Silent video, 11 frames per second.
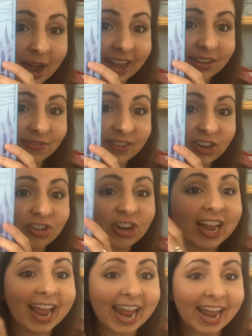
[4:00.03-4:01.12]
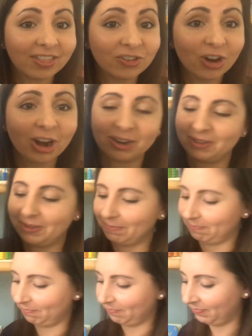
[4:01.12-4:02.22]
pilot fish and the sharks.
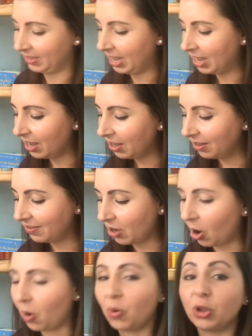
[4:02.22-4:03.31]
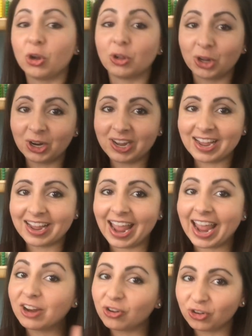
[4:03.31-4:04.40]
So you're learning
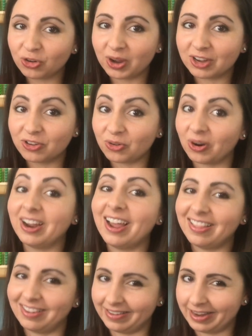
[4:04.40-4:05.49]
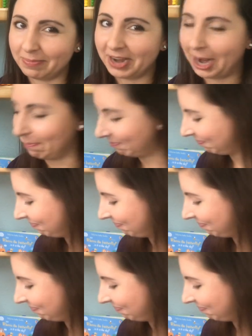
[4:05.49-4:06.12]
and you're enjoying a story at the same time.